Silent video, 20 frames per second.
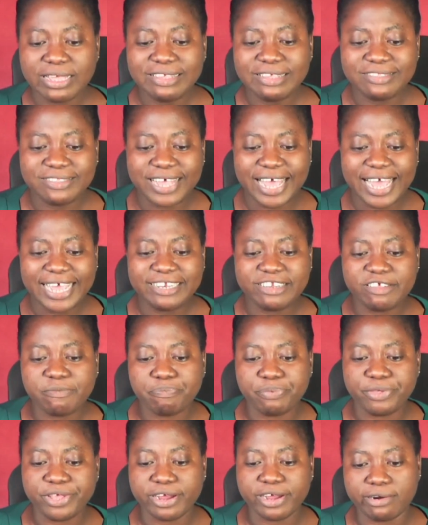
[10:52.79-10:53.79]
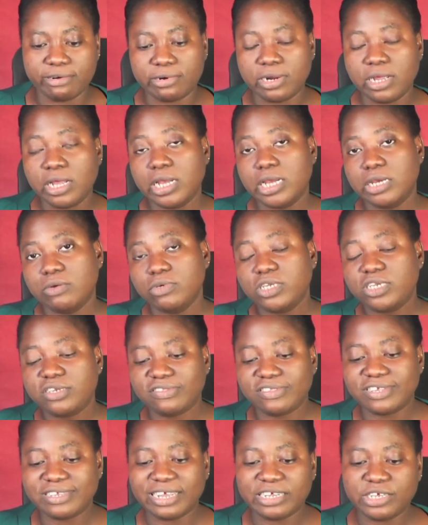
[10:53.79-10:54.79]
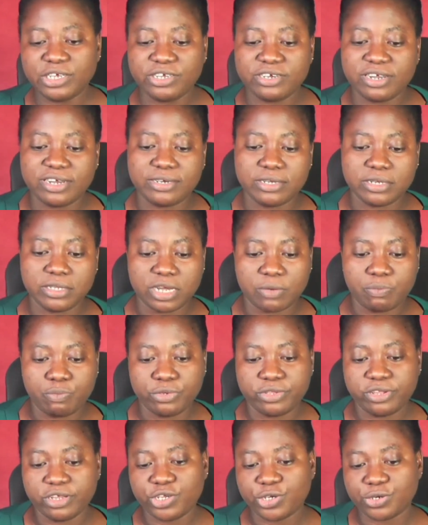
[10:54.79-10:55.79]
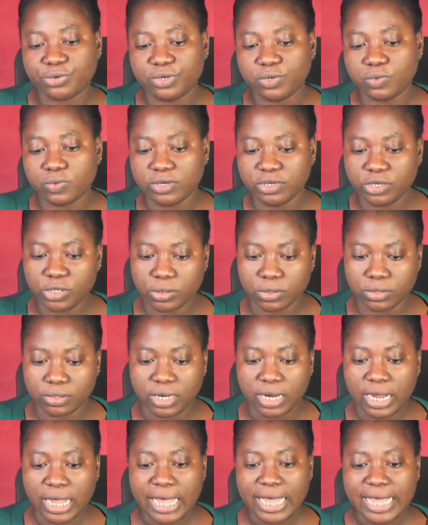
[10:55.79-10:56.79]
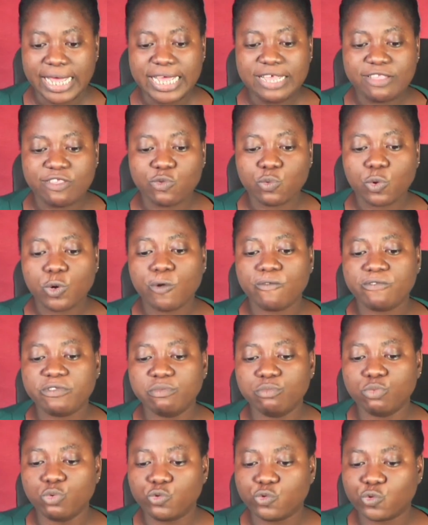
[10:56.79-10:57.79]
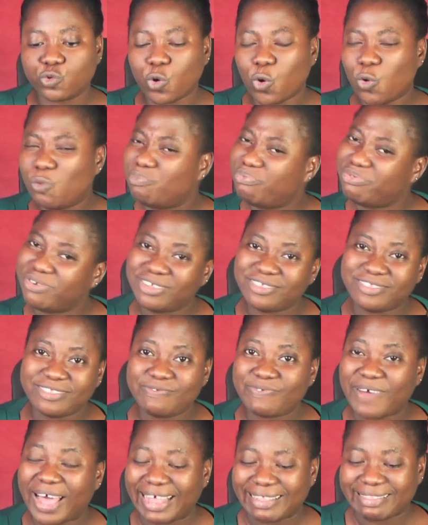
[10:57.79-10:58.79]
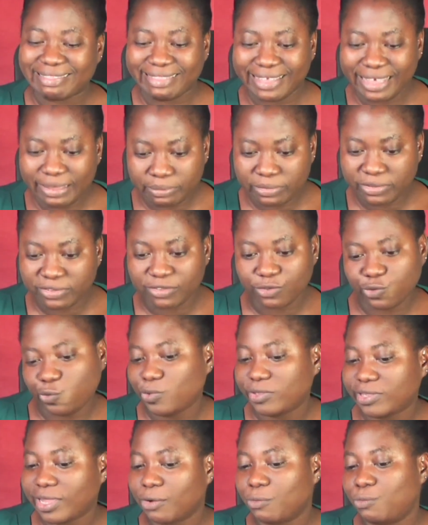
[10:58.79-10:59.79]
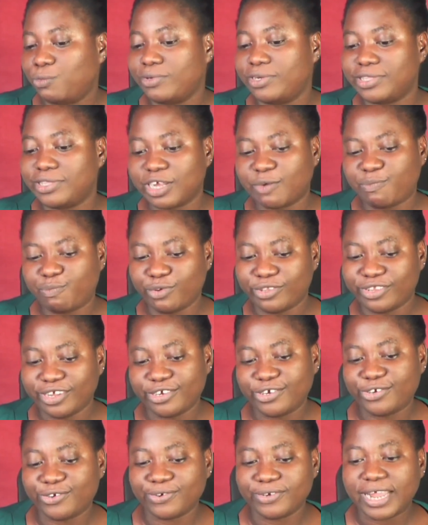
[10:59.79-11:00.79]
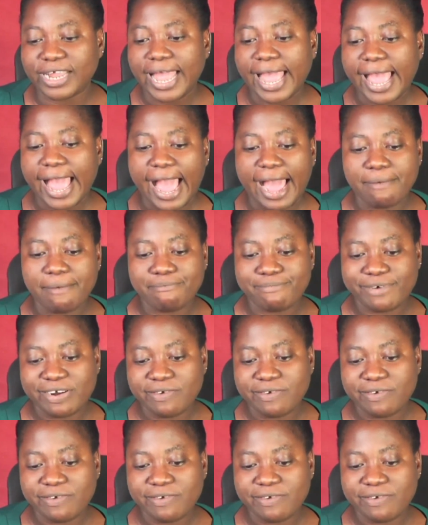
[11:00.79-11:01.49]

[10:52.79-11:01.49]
is the NDPR, which is the Nigerian Data Protection Regulation. It is one of the most comprehensive attempts to tackle data protection and